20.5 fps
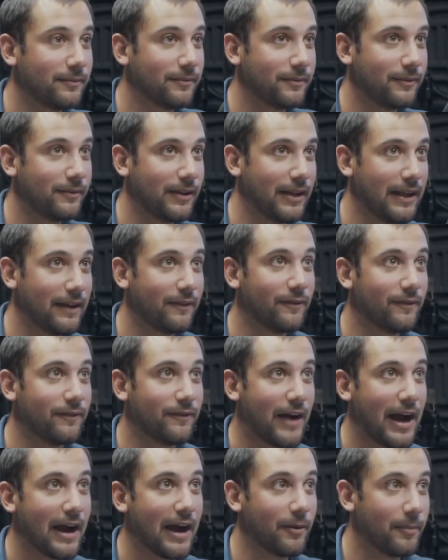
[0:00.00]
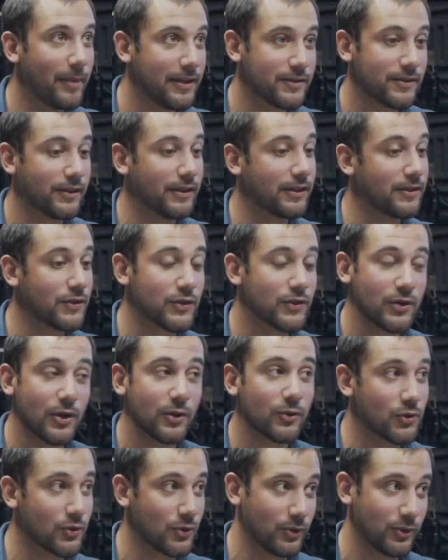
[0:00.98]
environmental and
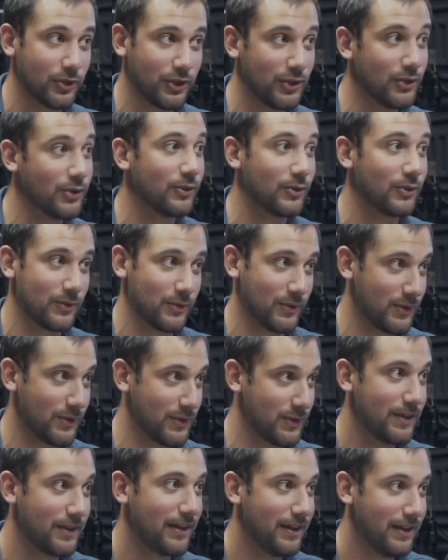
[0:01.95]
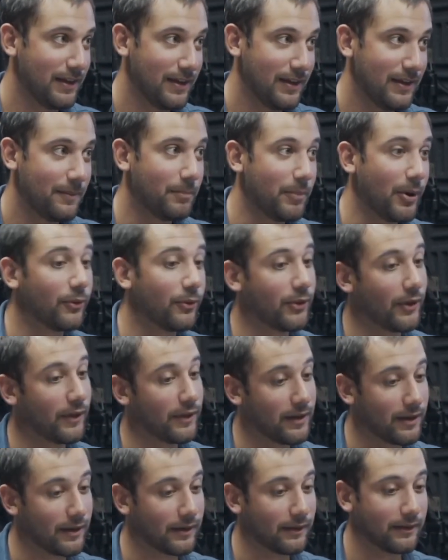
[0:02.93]
social cues, both on
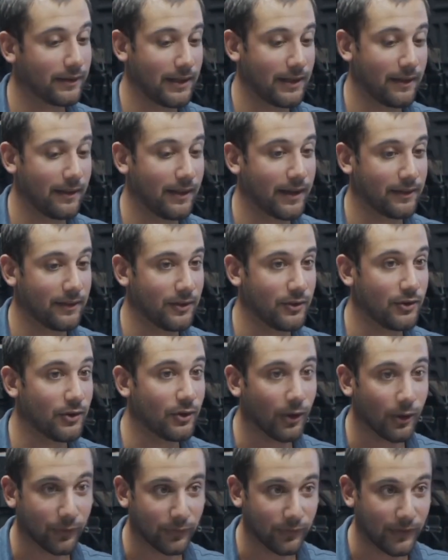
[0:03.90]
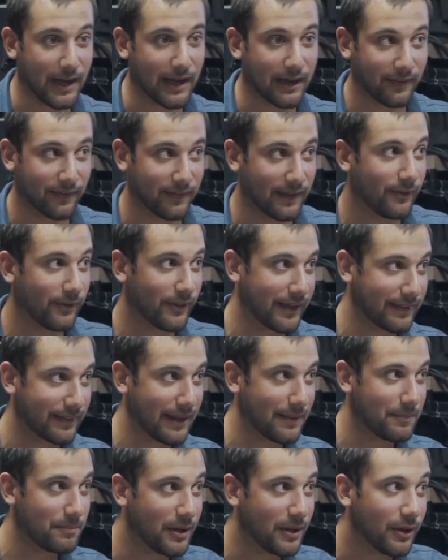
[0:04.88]
the kind of like the neuroscience level, like
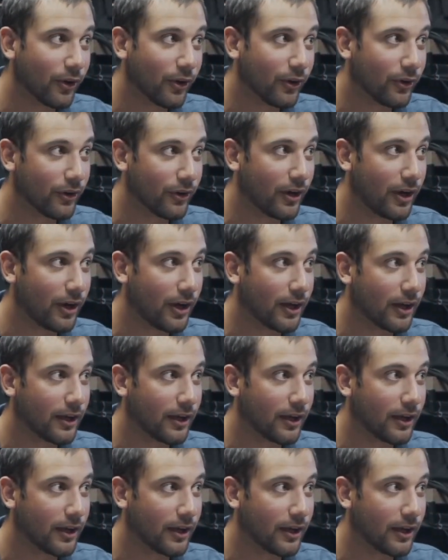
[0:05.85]
that mirror neuron.